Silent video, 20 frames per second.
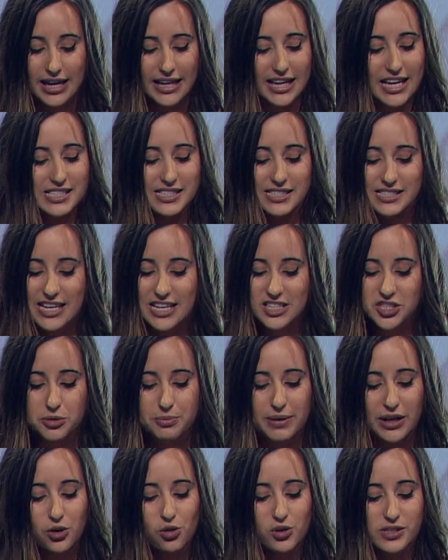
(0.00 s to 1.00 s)
He has said
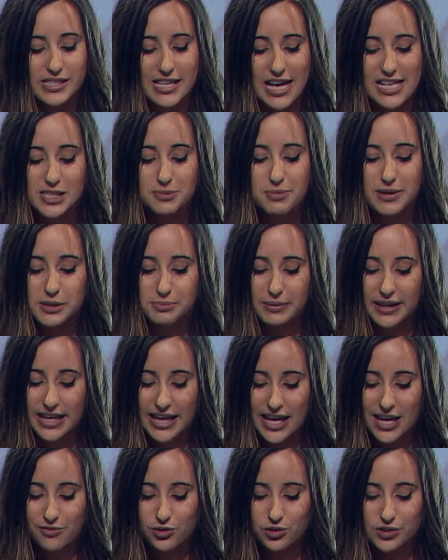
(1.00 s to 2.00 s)
to me, your sons must be
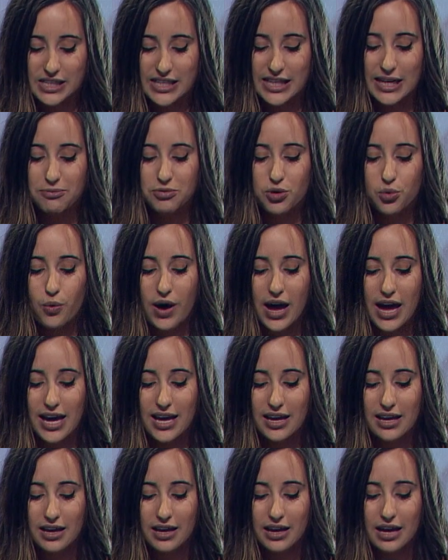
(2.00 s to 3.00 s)
careful to keep the
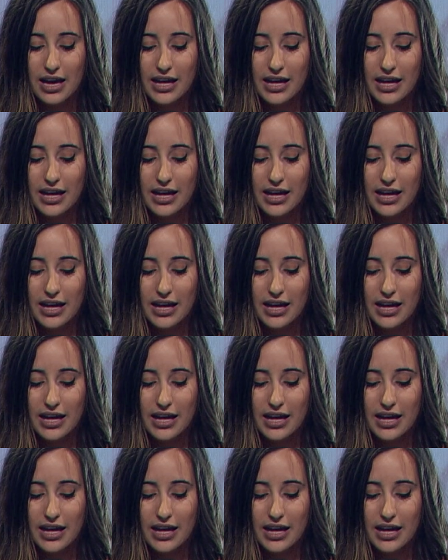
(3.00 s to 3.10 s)
way,